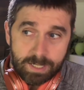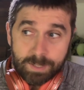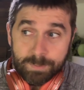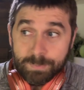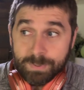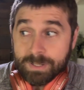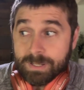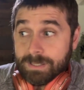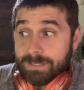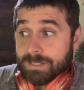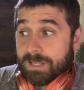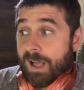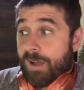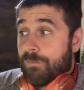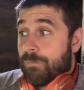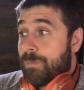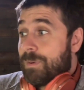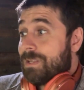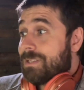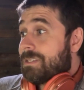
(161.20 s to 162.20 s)
Because
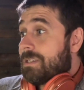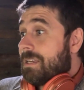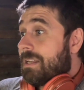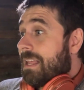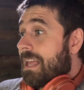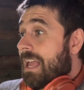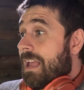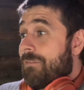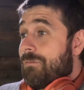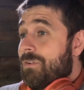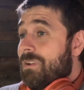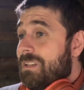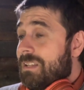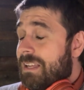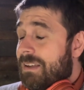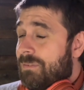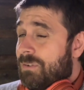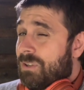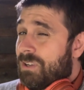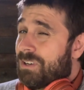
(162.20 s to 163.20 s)
governments at every
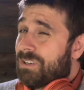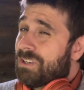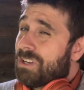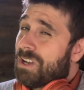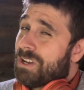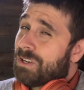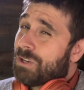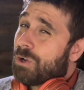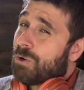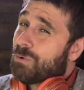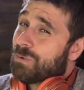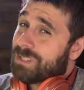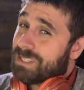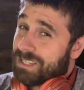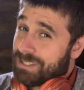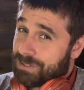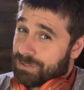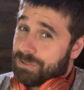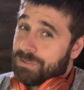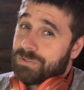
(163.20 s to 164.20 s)
level are not always
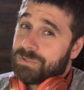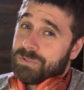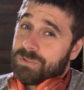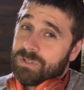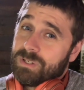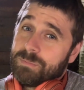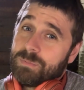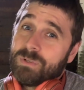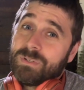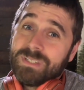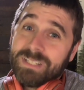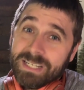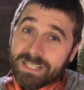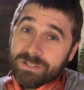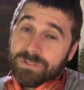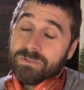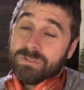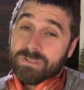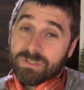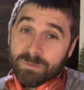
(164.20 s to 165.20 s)
as concerned about
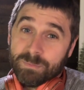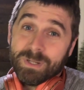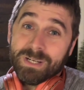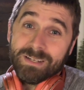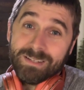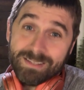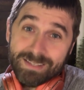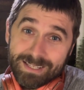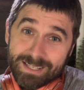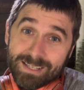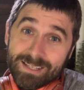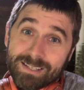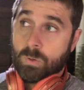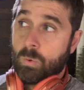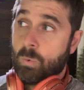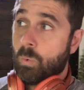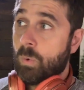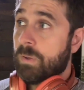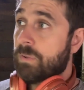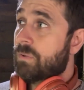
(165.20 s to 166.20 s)
danger as you might think.
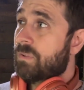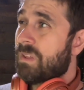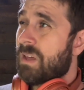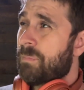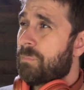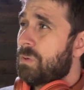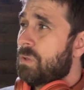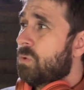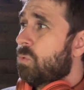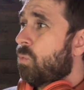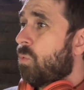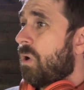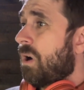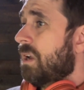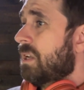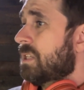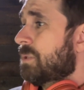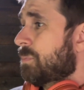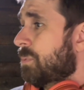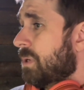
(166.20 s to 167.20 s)
Whether that be the
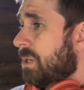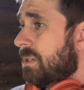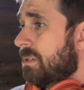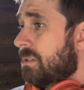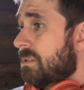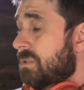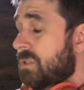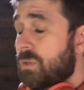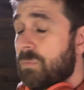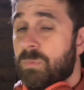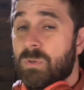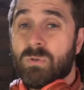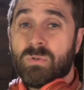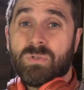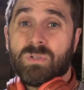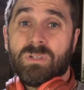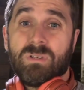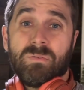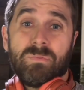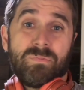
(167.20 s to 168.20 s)
widespread
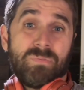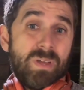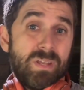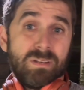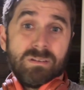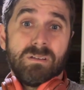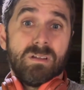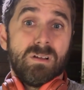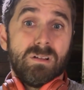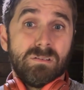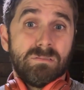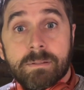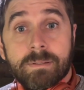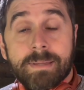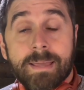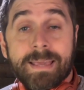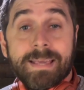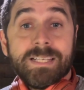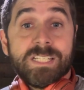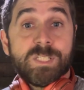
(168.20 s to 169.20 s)
distribution of fentanyl,
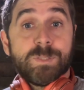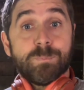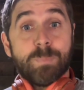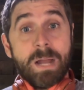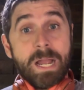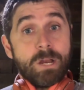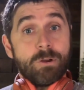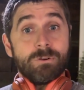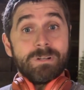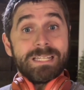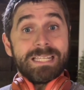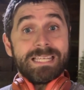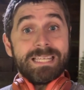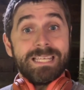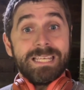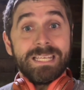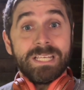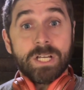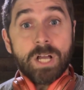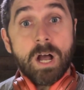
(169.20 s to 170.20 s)
a spiraling
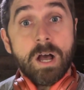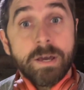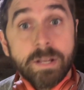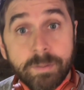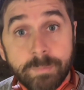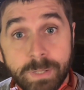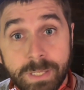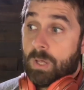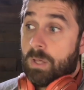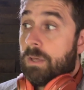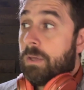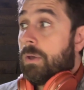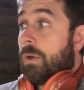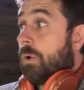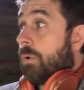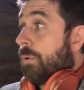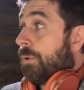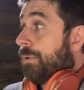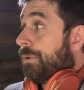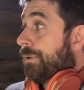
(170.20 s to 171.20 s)
economy,
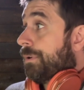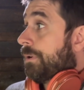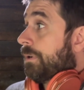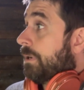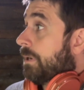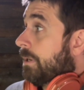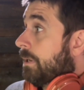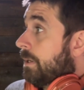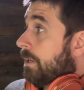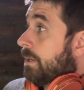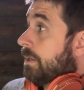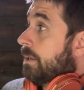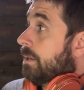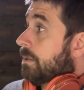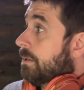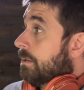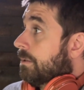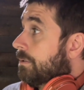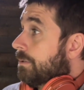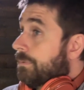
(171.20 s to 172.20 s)
or an
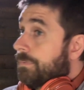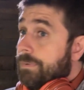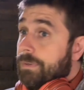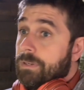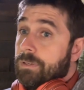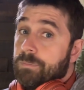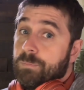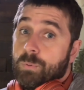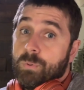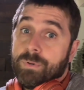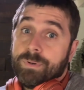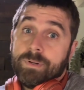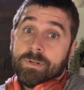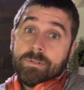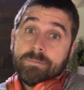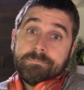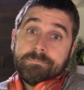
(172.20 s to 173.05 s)
undefended border.